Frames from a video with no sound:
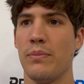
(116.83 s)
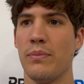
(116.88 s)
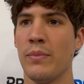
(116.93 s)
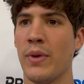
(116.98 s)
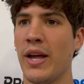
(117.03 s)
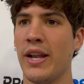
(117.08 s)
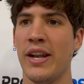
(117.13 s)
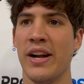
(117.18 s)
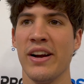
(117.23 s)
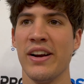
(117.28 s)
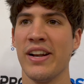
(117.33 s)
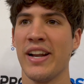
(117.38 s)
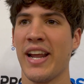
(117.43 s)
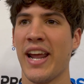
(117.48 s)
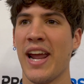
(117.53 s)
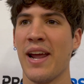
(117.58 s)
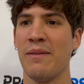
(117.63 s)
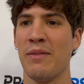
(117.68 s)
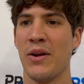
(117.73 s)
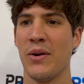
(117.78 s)
But during the
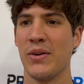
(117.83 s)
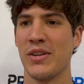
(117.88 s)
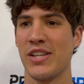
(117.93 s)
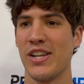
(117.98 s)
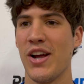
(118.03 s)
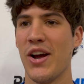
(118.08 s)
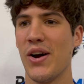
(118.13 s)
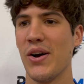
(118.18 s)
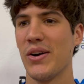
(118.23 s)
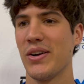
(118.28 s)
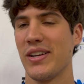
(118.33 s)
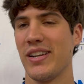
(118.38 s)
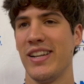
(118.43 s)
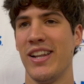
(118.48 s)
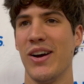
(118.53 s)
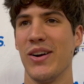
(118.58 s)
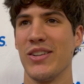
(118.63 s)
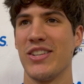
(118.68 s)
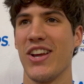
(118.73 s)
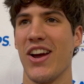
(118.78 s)
game, there was no
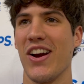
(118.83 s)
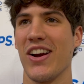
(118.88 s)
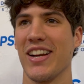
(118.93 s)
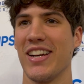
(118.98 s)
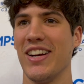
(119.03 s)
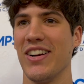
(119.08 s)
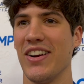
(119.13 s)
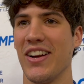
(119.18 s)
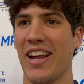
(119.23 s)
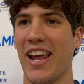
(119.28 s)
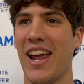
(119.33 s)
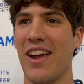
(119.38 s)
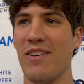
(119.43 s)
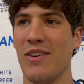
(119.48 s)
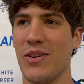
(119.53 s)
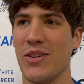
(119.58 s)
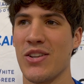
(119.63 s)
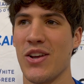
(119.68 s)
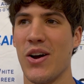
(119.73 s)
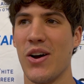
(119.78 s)
talking during the game.
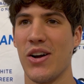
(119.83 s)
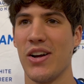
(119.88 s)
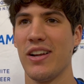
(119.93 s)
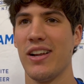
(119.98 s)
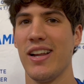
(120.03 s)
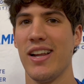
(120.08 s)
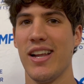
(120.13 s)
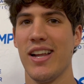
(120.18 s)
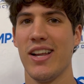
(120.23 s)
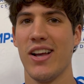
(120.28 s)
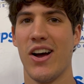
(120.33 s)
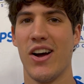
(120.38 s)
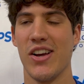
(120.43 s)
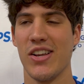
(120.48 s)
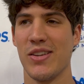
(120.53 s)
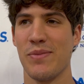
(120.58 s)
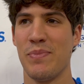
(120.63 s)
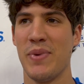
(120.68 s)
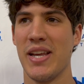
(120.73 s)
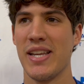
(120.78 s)
It was all
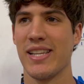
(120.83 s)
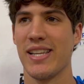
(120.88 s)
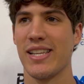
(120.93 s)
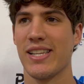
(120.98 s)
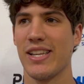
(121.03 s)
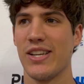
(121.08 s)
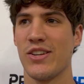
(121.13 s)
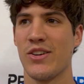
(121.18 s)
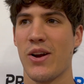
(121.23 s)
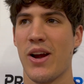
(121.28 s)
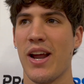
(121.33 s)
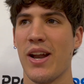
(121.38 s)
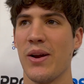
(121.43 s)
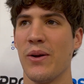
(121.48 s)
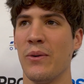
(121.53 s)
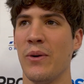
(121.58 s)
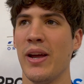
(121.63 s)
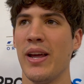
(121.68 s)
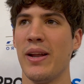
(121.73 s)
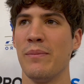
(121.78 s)
business and trying to
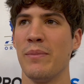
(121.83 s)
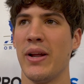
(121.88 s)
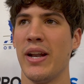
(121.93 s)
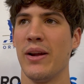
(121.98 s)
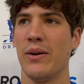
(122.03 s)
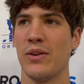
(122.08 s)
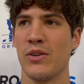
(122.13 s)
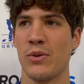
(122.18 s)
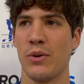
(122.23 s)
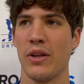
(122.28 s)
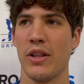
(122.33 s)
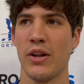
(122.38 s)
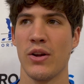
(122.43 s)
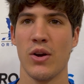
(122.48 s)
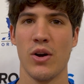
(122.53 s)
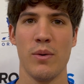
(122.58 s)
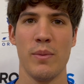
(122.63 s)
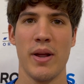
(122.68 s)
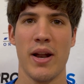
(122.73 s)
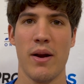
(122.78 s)
win, but it was really
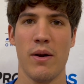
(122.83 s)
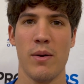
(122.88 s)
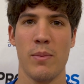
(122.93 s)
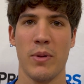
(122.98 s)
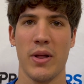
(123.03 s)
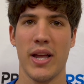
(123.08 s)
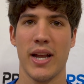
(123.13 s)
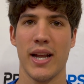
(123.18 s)
cool being able to play